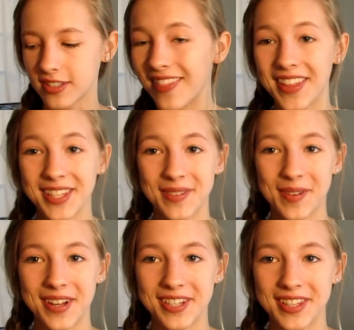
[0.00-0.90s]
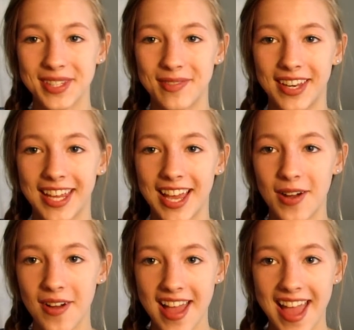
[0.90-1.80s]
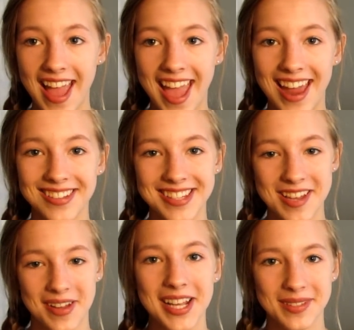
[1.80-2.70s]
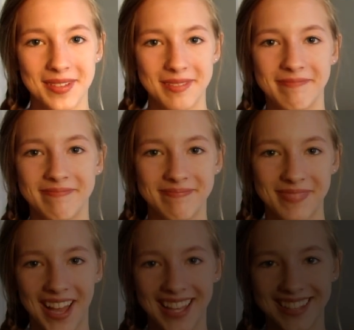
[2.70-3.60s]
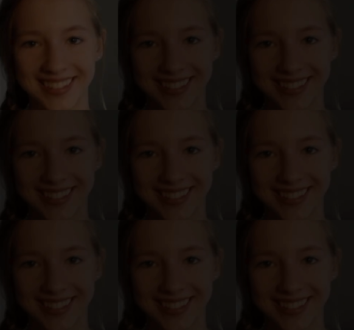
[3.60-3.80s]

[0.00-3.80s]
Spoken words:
Thanks for watching this video, and I'll see you in my next one. Bye.